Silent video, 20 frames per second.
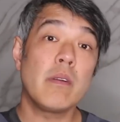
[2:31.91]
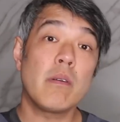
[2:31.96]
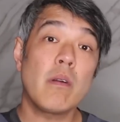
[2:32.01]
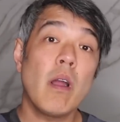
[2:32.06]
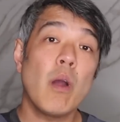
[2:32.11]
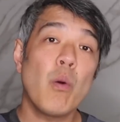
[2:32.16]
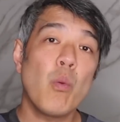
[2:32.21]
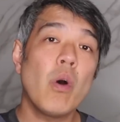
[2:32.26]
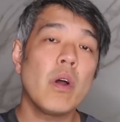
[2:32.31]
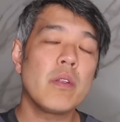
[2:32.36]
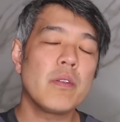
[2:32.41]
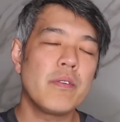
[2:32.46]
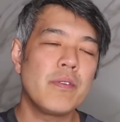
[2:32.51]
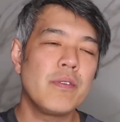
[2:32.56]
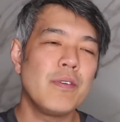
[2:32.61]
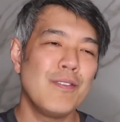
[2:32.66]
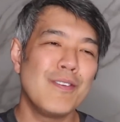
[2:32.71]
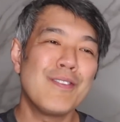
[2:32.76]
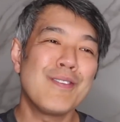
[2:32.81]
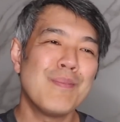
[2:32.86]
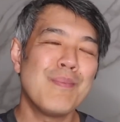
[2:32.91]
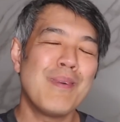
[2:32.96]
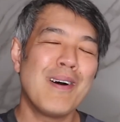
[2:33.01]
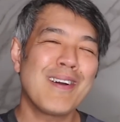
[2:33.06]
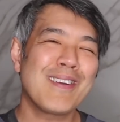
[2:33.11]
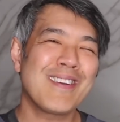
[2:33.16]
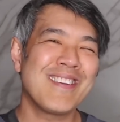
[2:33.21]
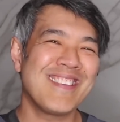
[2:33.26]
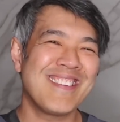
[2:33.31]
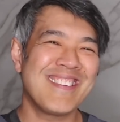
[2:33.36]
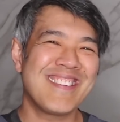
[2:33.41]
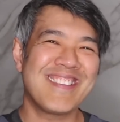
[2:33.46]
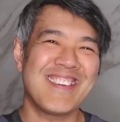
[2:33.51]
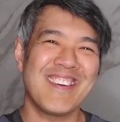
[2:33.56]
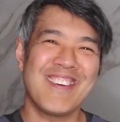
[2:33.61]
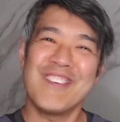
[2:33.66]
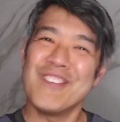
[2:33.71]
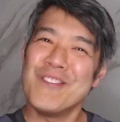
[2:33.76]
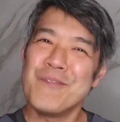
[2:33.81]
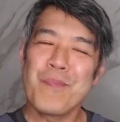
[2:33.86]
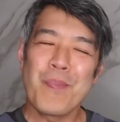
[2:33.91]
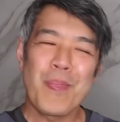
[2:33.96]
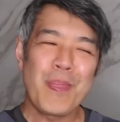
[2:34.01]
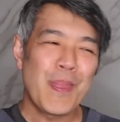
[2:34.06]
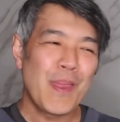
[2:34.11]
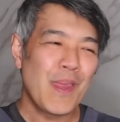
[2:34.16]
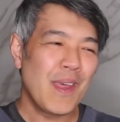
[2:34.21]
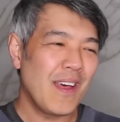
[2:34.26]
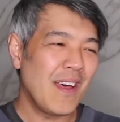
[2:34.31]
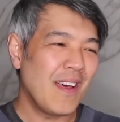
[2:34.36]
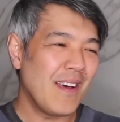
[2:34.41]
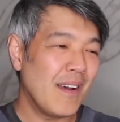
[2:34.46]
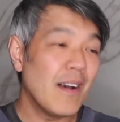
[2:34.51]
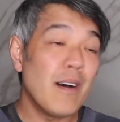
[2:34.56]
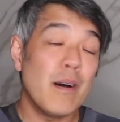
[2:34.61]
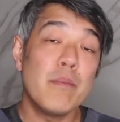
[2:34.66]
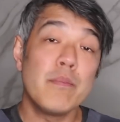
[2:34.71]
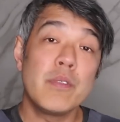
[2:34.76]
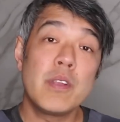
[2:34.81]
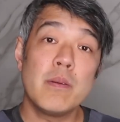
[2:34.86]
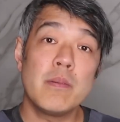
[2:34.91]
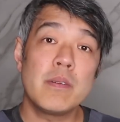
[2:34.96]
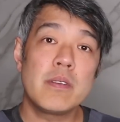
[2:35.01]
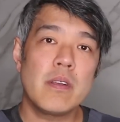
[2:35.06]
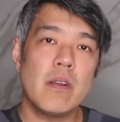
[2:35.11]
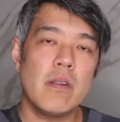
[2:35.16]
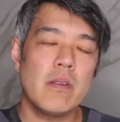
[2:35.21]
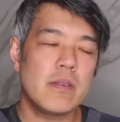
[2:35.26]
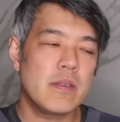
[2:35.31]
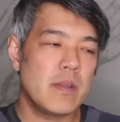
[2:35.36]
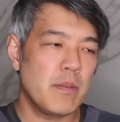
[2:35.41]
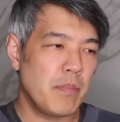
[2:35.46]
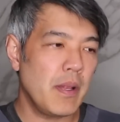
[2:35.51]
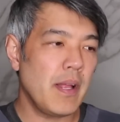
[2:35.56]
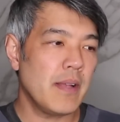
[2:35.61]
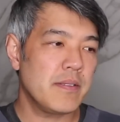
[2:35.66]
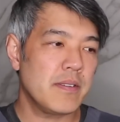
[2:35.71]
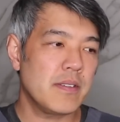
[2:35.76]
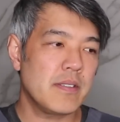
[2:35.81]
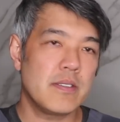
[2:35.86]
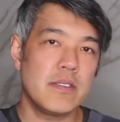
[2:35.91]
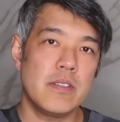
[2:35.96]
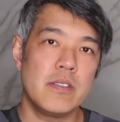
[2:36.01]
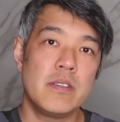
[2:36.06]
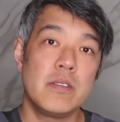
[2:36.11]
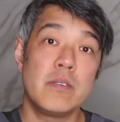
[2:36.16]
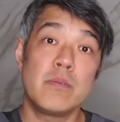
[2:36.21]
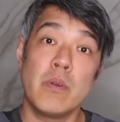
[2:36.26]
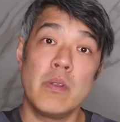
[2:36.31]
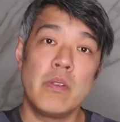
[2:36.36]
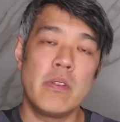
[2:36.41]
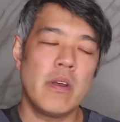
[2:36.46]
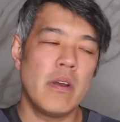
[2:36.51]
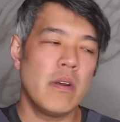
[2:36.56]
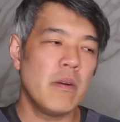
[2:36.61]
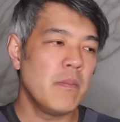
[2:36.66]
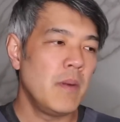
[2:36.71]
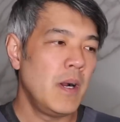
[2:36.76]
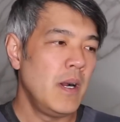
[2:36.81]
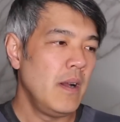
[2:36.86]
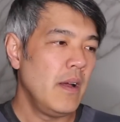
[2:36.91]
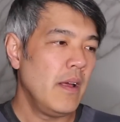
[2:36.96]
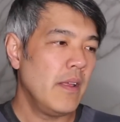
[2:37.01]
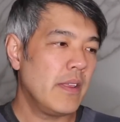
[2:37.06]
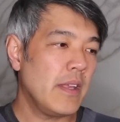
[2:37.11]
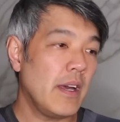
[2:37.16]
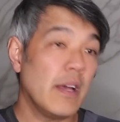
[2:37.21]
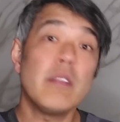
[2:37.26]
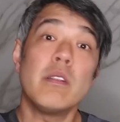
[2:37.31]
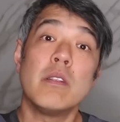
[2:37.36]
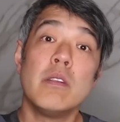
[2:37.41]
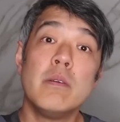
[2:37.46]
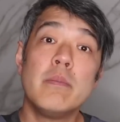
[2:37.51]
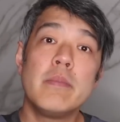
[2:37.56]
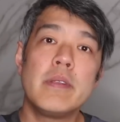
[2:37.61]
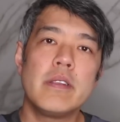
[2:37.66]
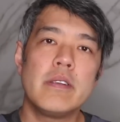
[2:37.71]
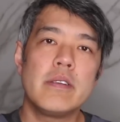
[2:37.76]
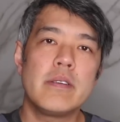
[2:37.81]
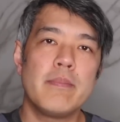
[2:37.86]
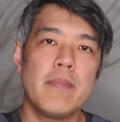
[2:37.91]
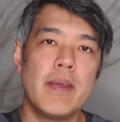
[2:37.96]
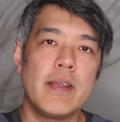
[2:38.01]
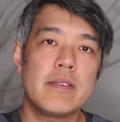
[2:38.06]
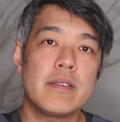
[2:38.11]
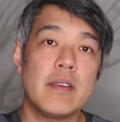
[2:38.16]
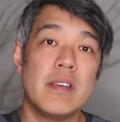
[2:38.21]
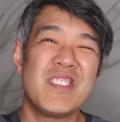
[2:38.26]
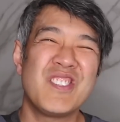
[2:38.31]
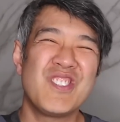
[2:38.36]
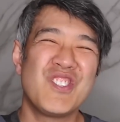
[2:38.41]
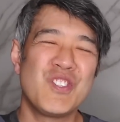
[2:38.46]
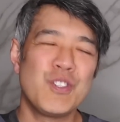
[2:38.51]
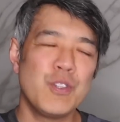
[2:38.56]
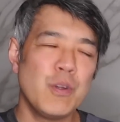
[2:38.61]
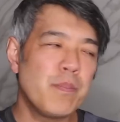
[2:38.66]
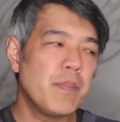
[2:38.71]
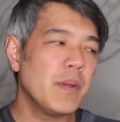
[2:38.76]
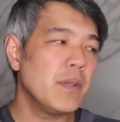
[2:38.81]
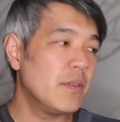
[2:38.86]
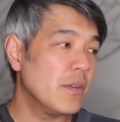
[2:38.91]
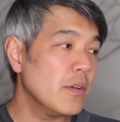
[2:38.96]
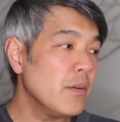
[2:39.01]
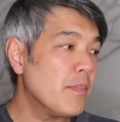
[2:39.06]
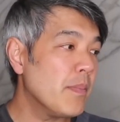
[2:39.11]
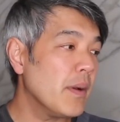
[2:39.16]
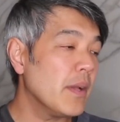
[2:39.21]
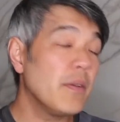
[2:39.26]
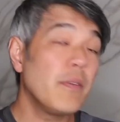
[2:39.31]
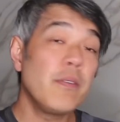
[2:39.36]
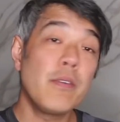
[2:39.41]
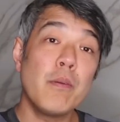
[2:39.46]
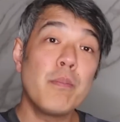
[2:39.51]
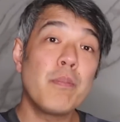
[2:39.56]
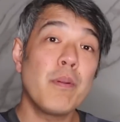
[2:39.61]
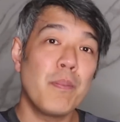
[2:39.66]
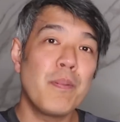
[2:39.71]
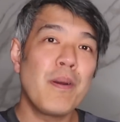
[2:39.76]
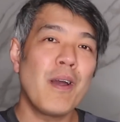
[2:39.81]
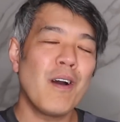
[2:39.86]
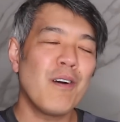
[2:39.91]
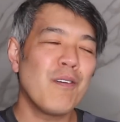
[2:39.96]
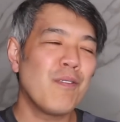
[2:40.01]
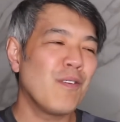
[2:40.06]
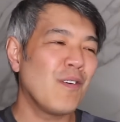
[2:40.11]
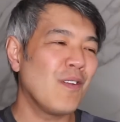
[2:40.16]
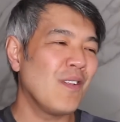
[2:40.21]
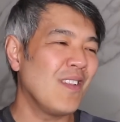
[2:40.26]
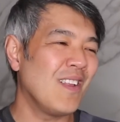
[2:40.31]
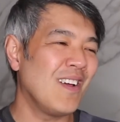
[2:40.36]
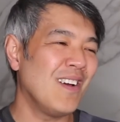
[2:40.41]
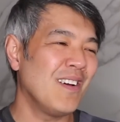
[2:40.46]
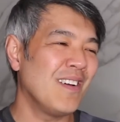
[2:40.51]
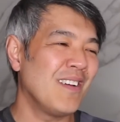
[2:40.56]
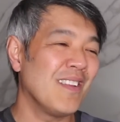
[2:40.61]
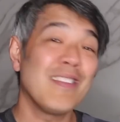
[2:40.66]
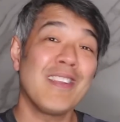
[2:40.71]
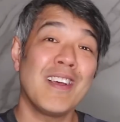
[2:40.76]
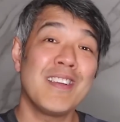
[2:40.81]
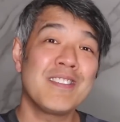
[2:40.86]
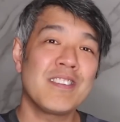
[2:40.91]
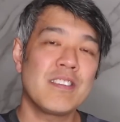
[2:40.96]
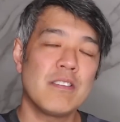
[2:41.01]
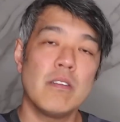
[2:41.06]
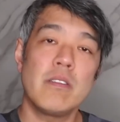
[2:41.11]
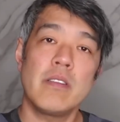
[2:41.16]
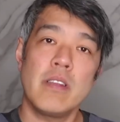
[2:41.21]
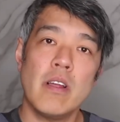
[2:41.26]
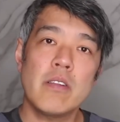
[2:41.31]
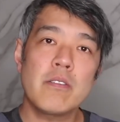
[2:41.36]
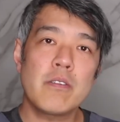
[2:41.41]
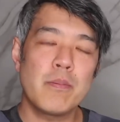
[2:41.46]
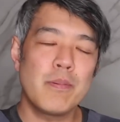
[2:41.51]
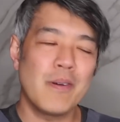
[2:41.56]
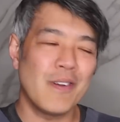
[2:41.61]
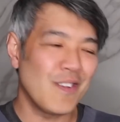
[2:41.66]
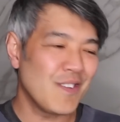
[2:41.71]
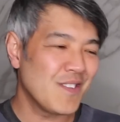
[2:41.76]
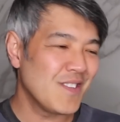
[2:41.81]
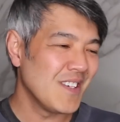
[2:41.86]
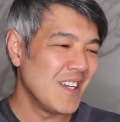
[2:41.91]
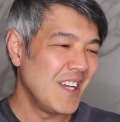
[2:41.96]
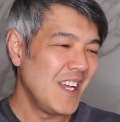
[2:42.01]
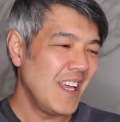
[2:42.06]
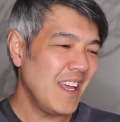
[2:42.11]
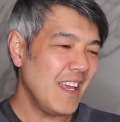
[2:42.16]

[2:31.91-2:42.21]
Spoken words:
There are one or two in the market, so dermatologists and plastic surgeons would know that Luminous makes a super duper, super powerful laser called the UltraPulse.